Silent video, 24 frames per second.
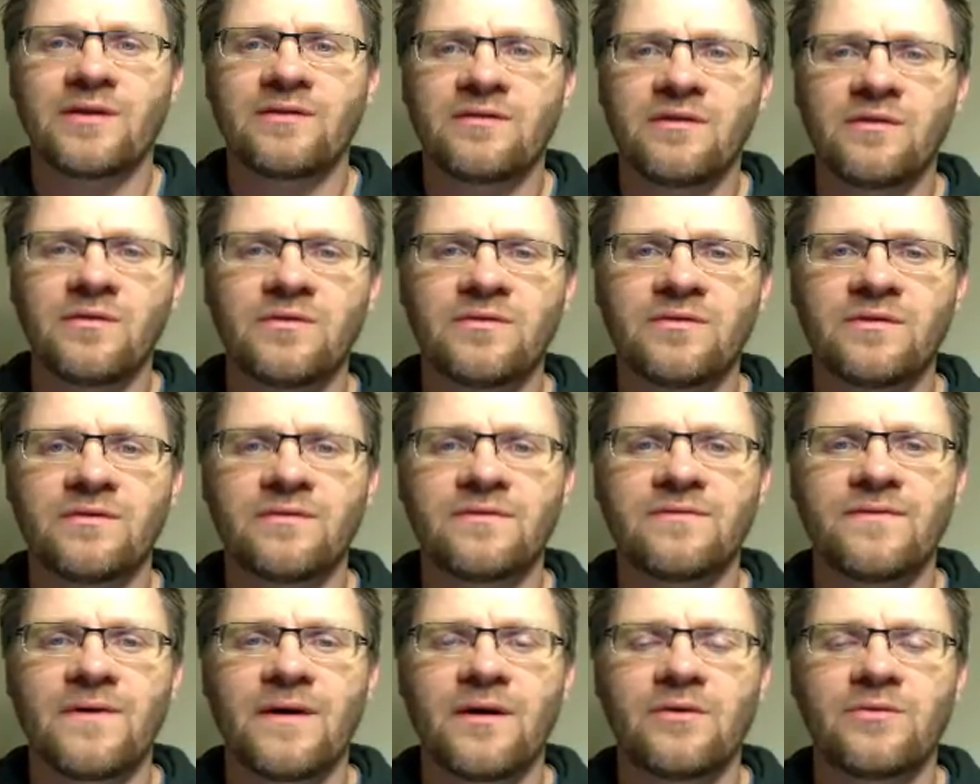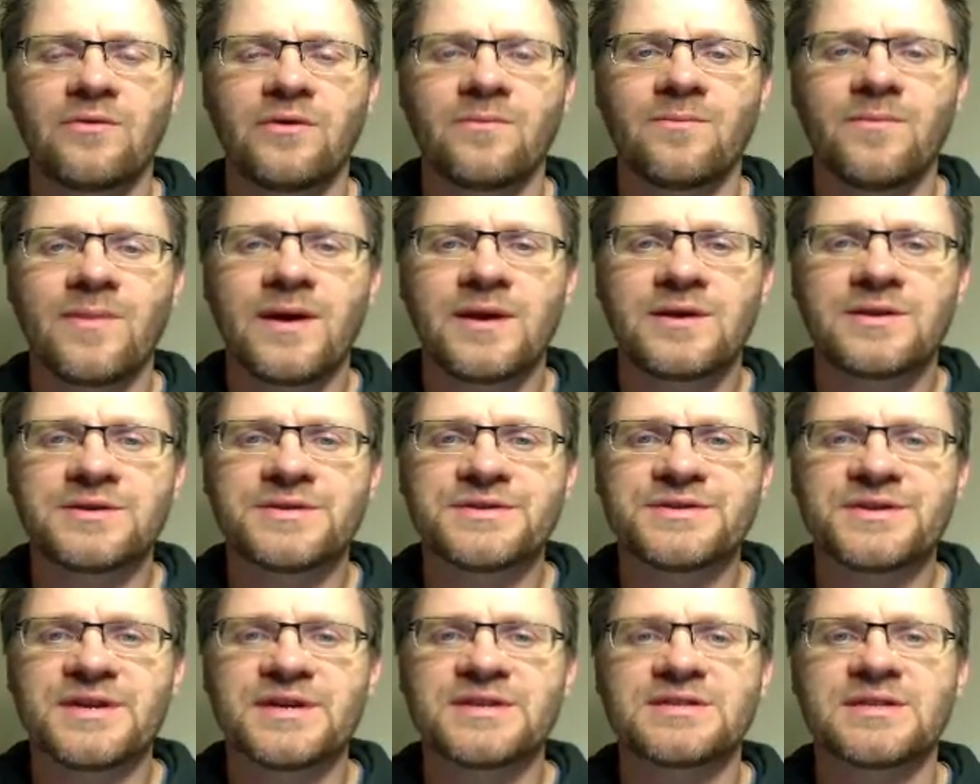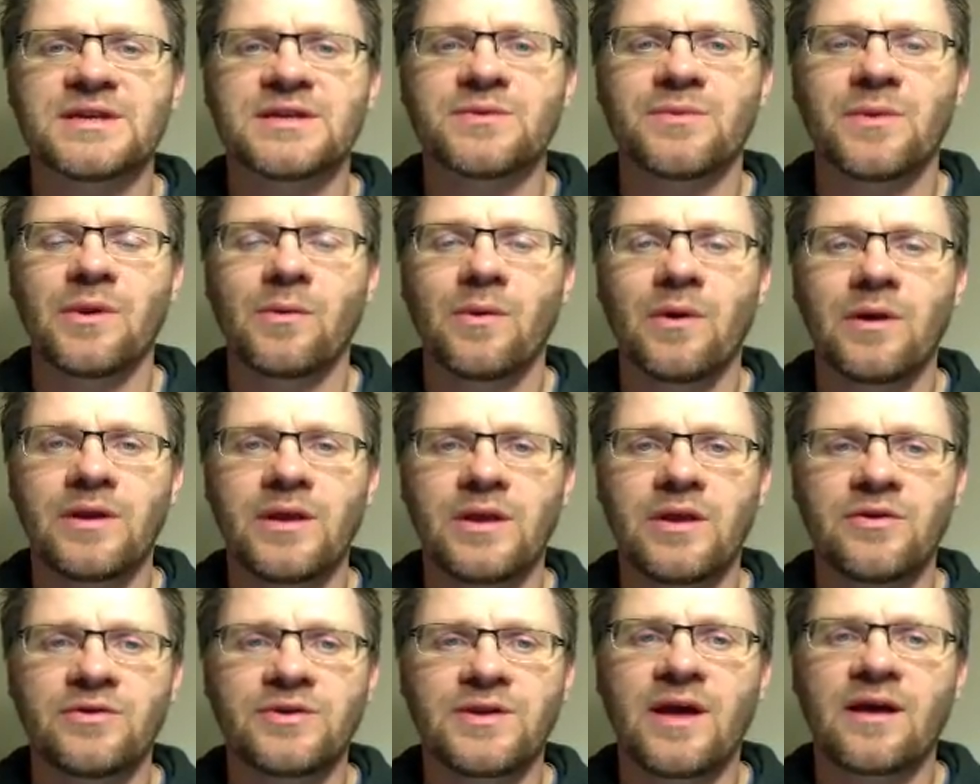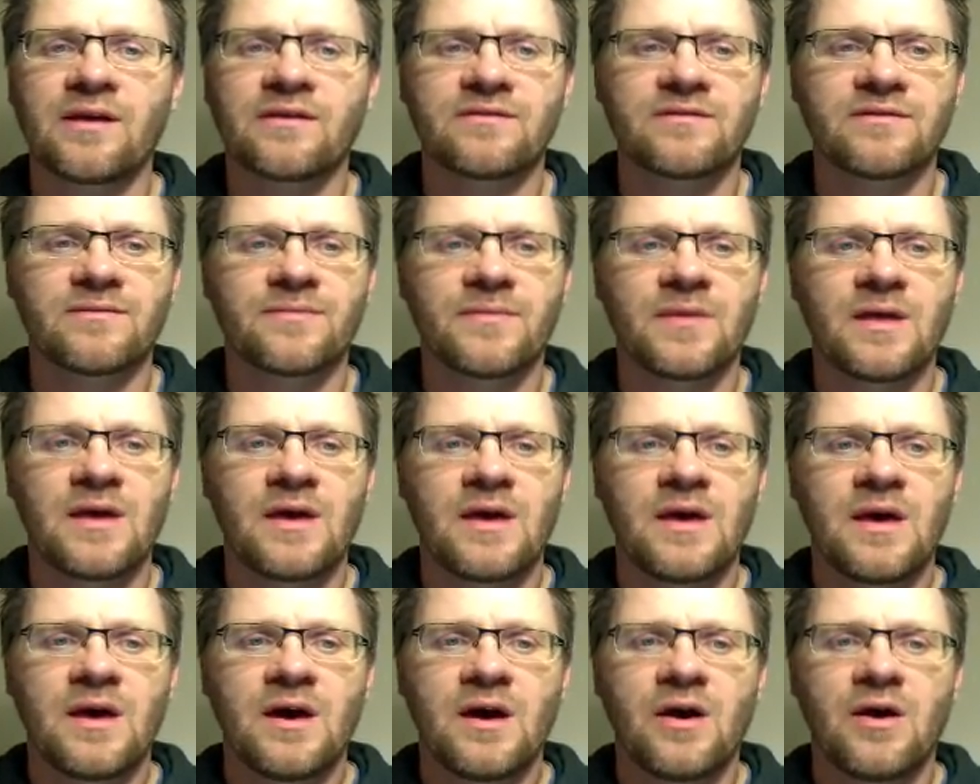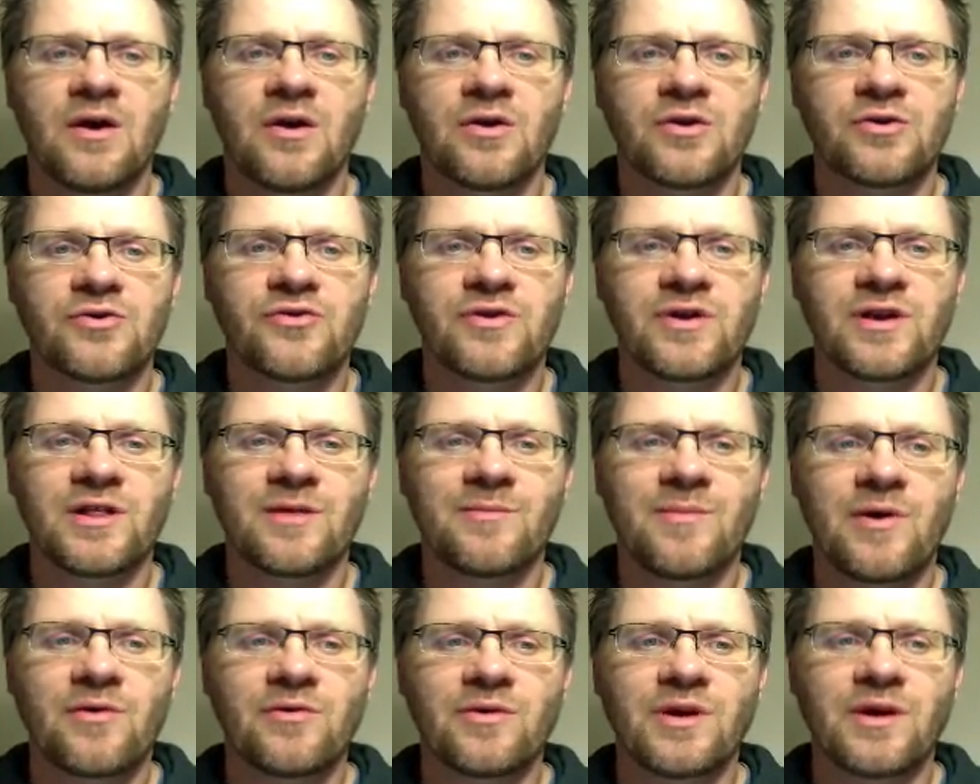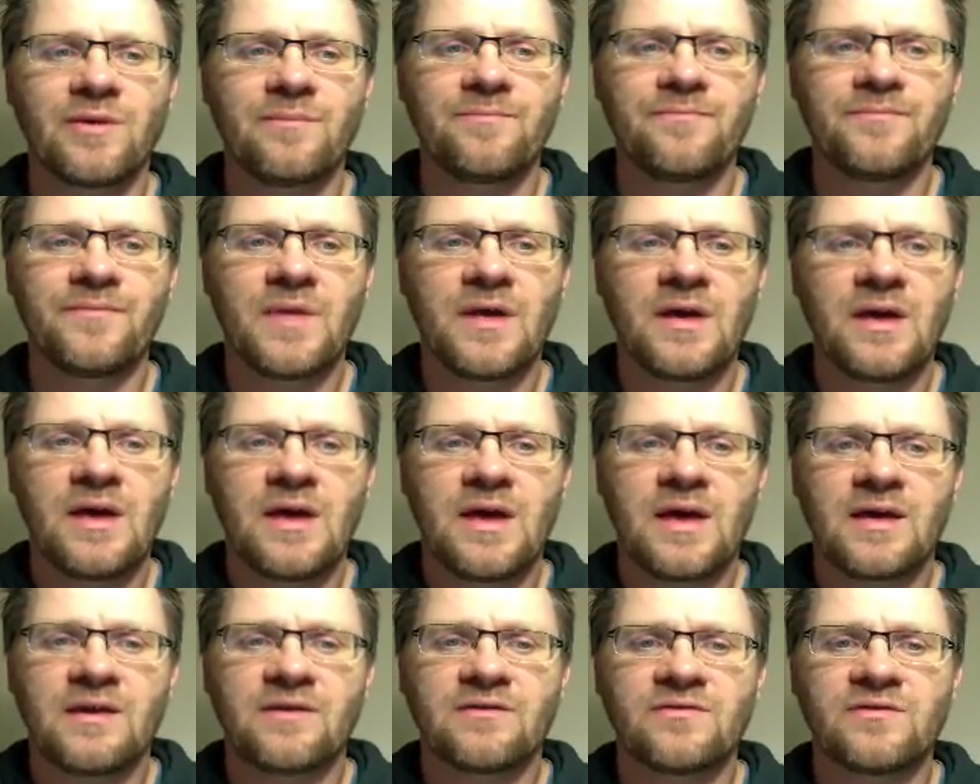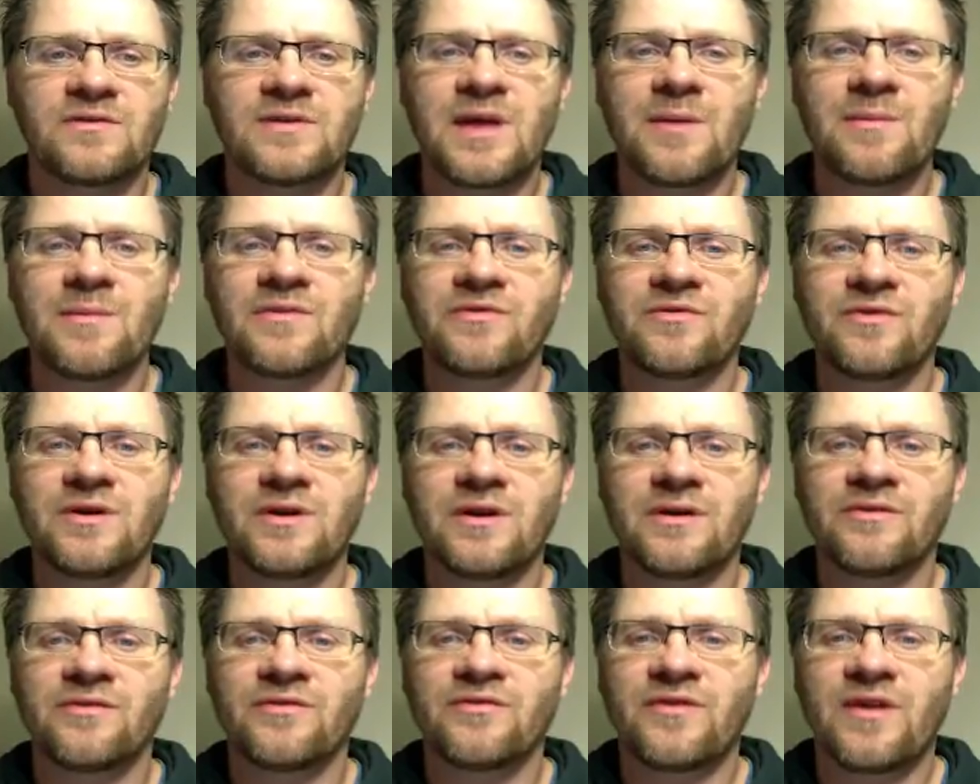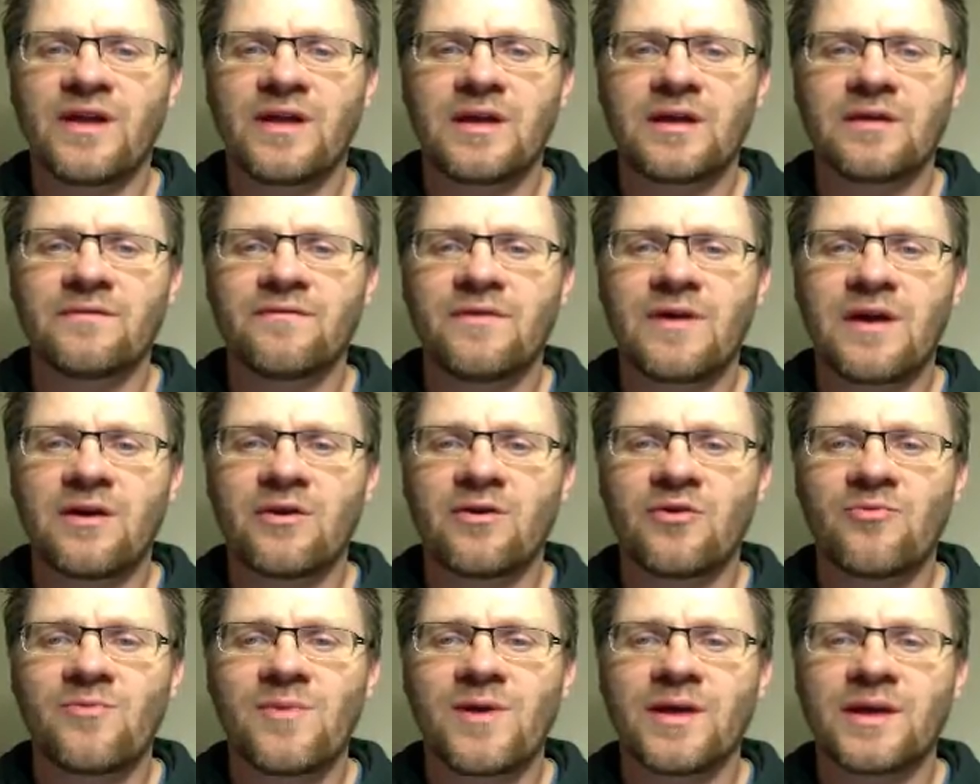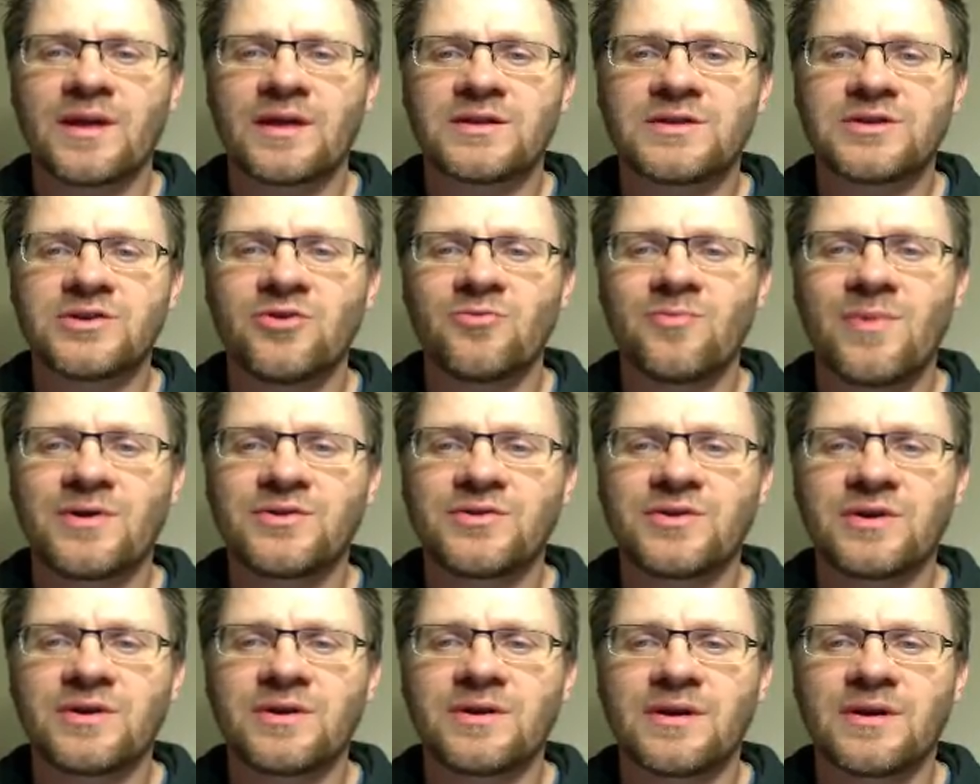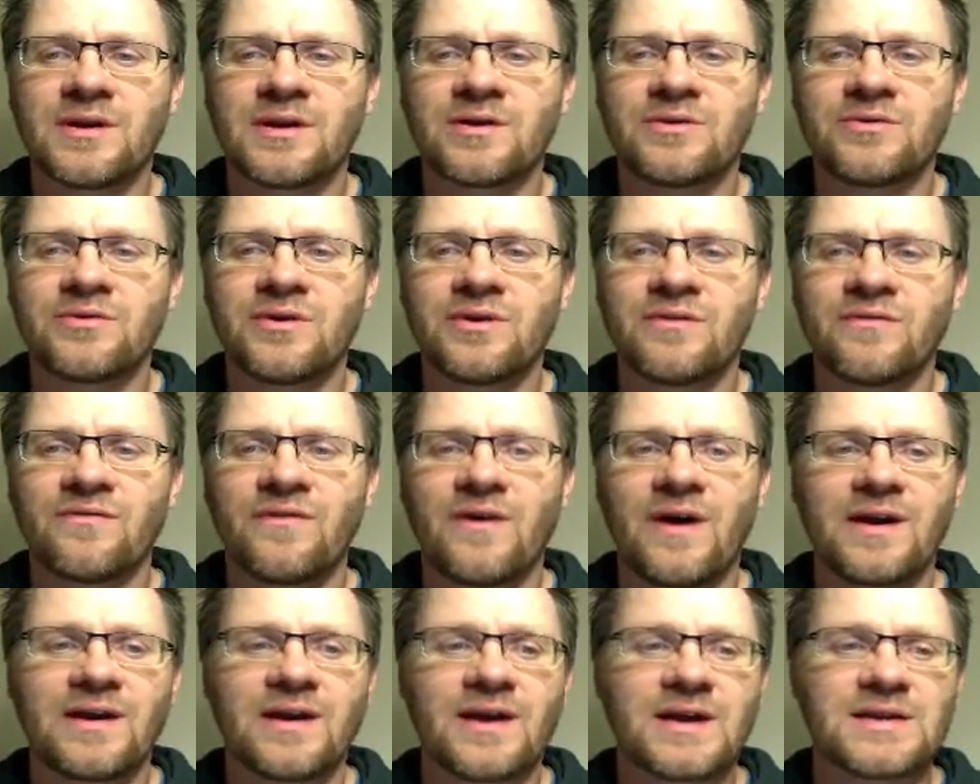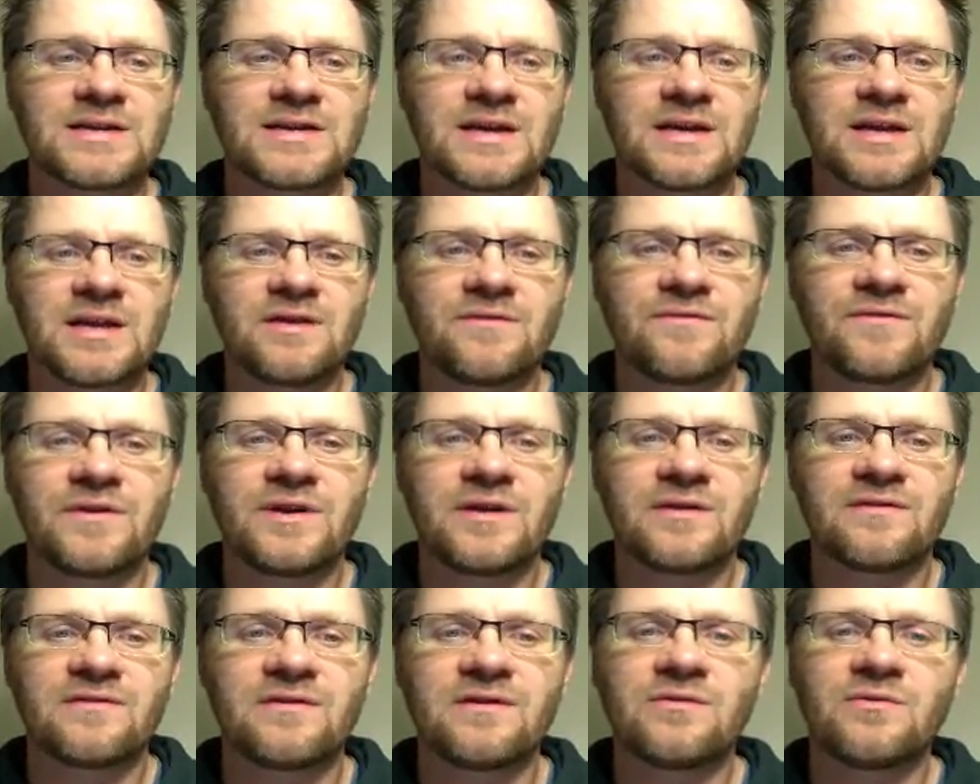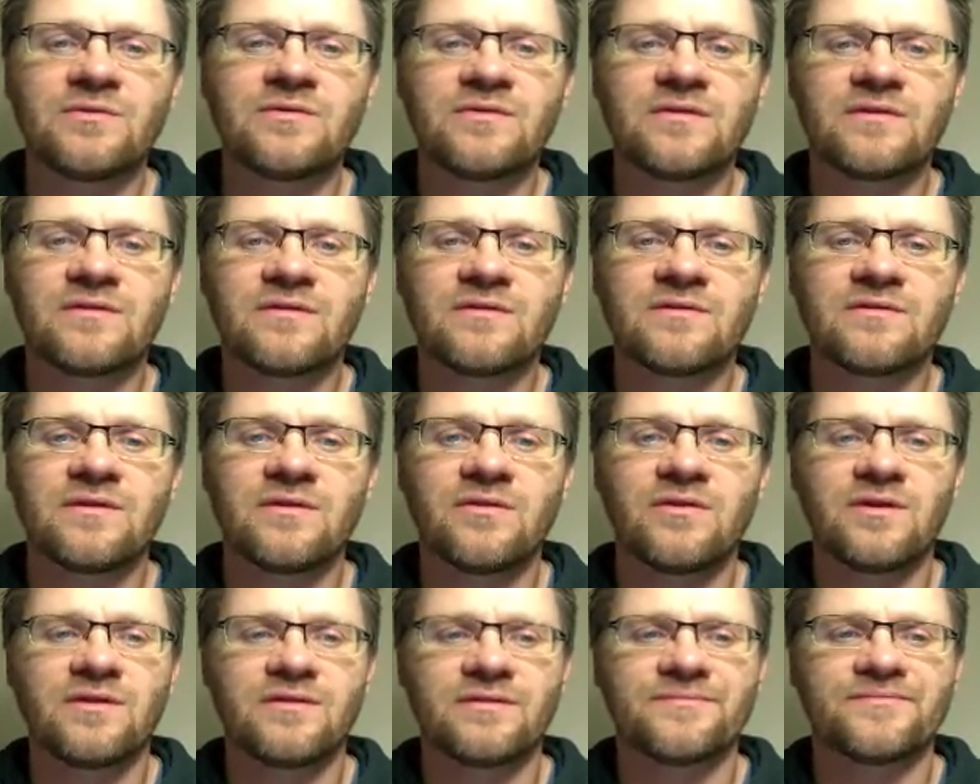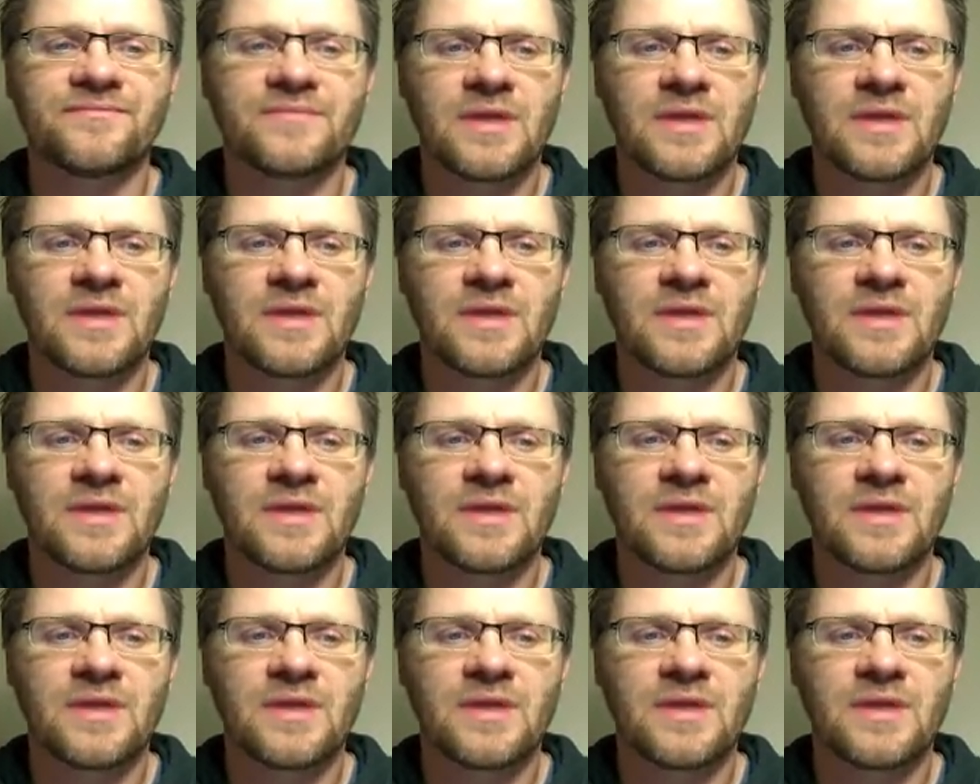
sequences, found on pages 6 to 21 in your text. Our curriculum outcome is to demonstrate understanding of arithmetic and geometric, including finite and infinite sequences and series.